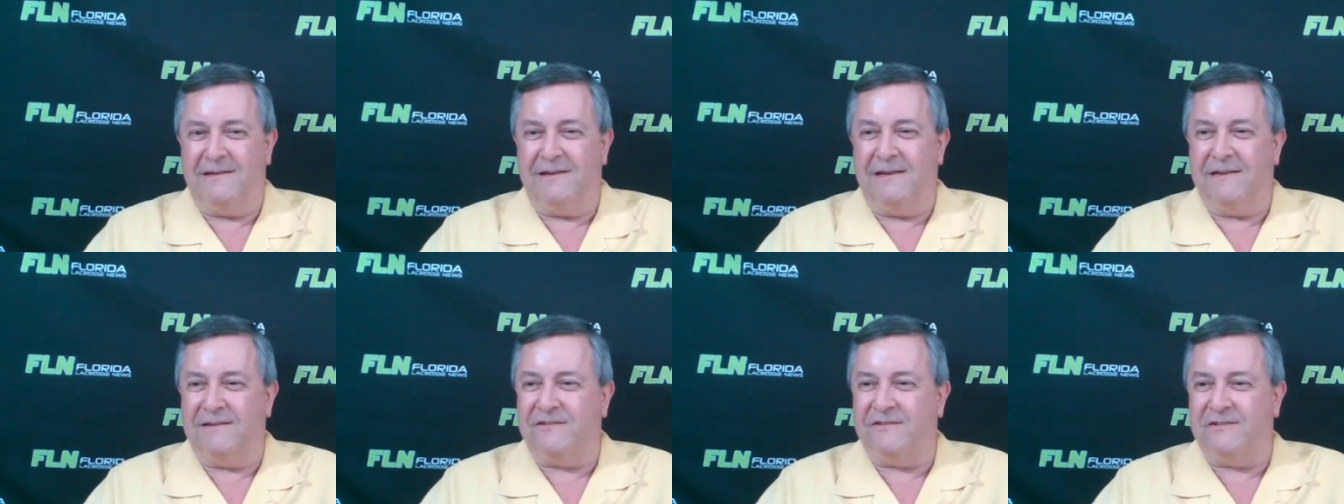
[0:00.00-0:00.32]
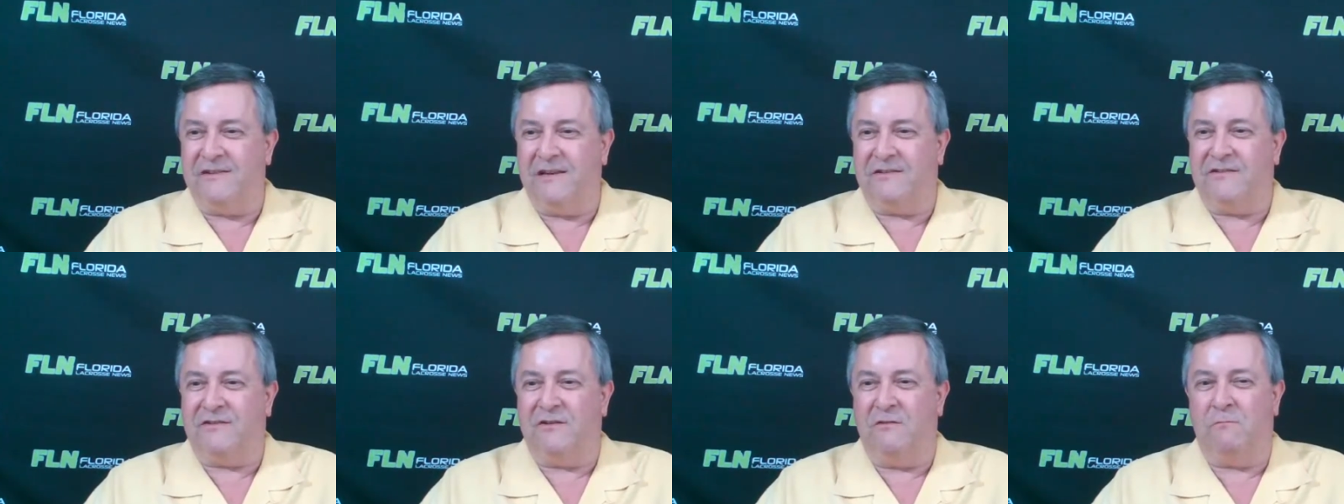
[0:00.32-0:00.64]
It's
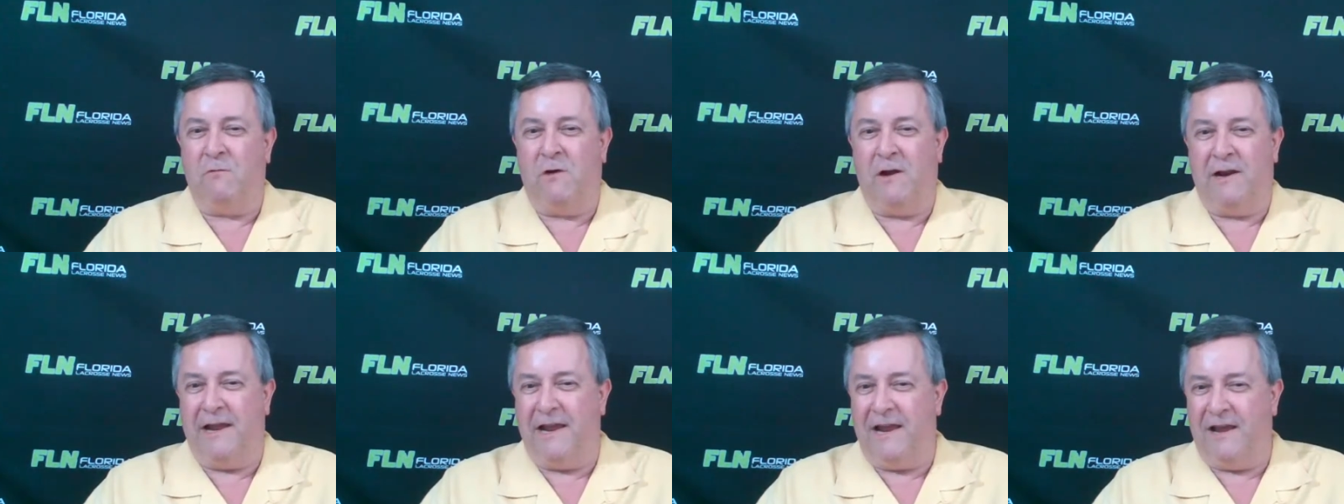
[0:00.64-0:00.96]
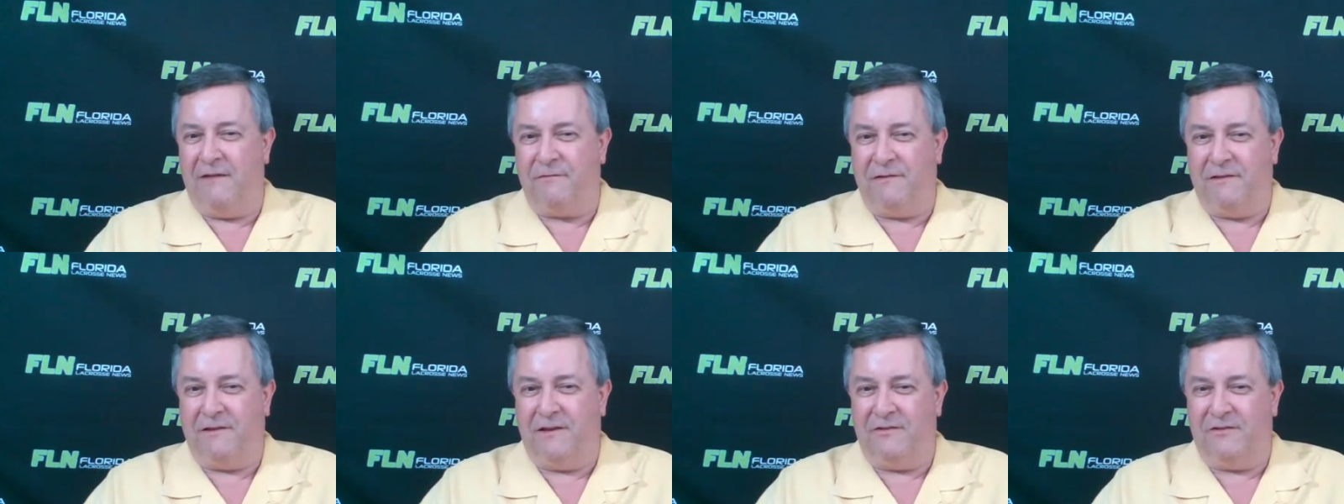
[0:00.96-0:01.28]
6 of one,
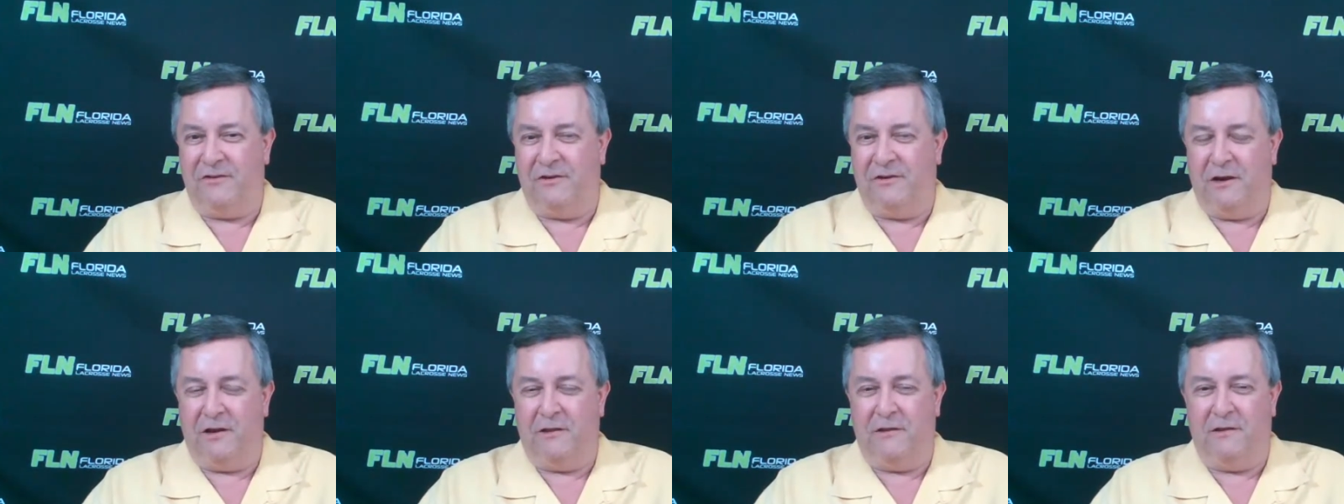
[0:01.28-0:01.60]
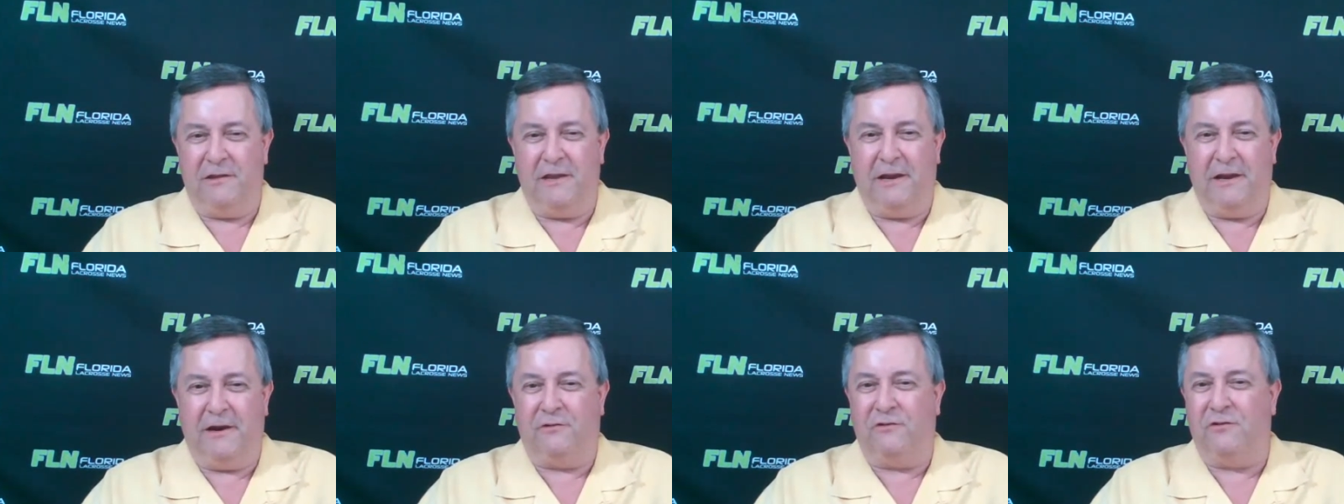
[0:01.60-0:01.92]
half a dozen of the
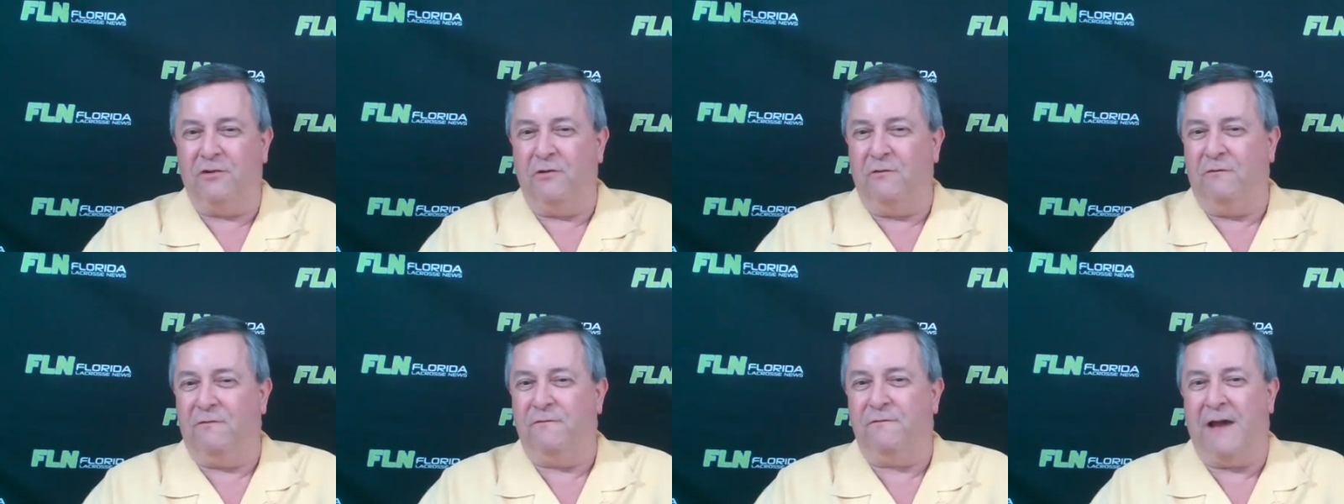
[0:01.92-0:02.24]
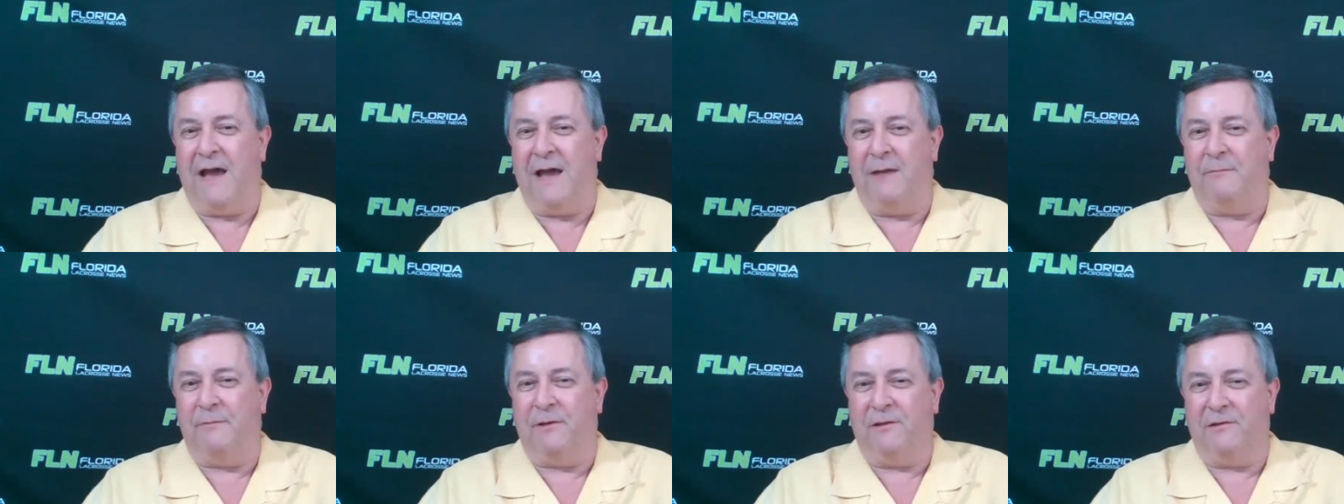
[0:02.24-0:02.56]
other. They are 2
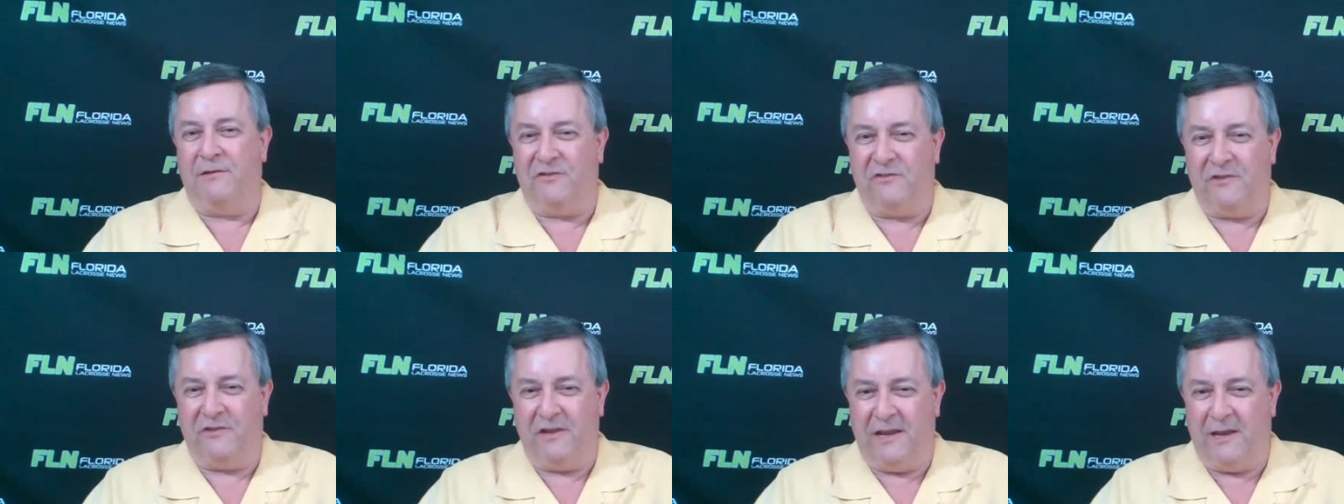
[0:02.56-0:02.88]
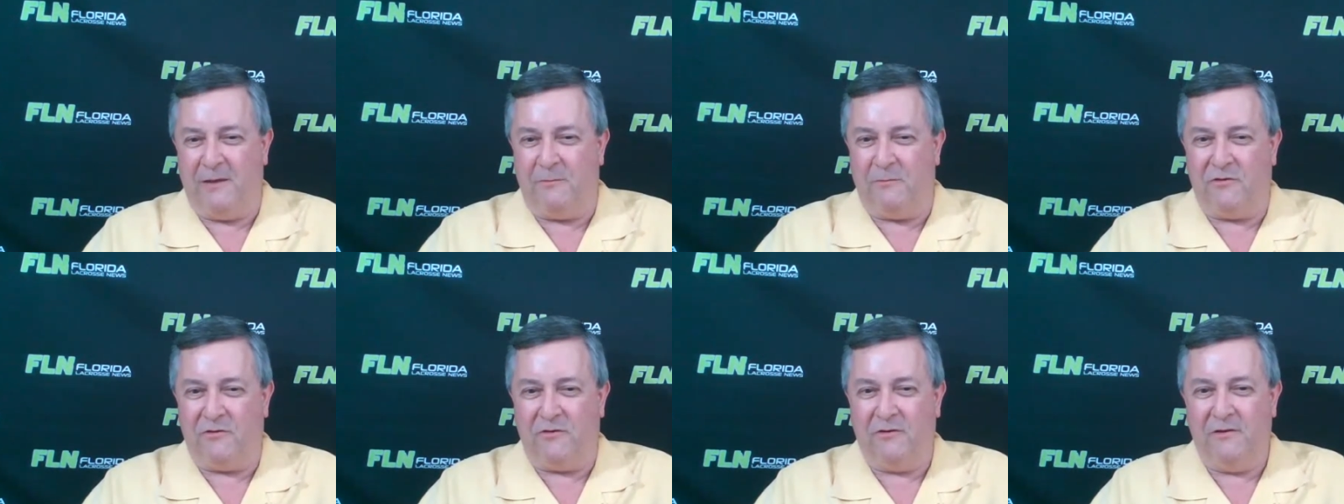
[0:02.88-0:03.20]
fabulous
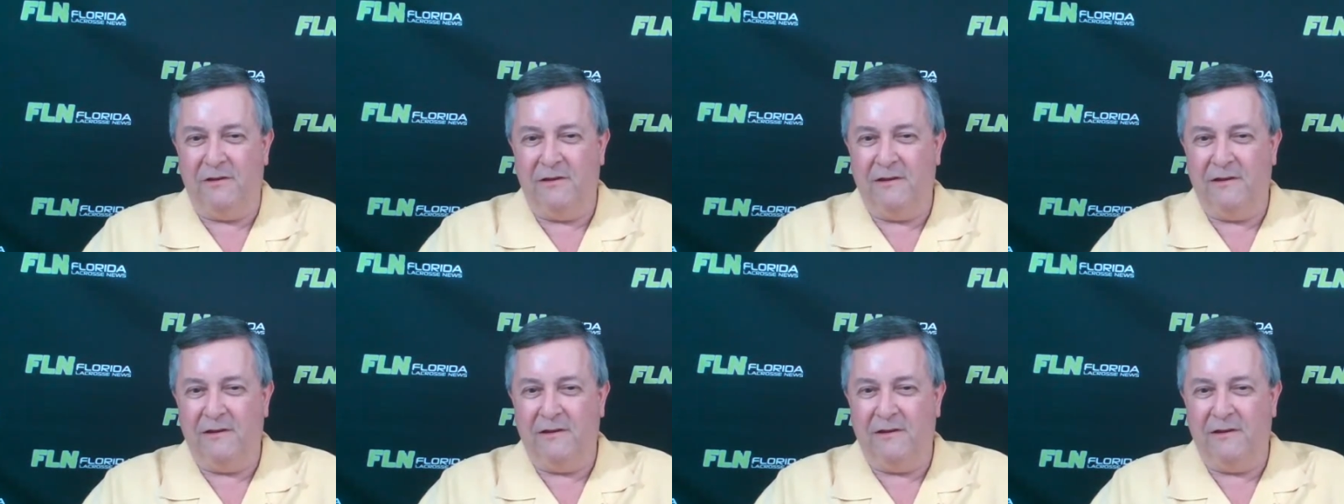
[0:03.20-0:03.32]
teams.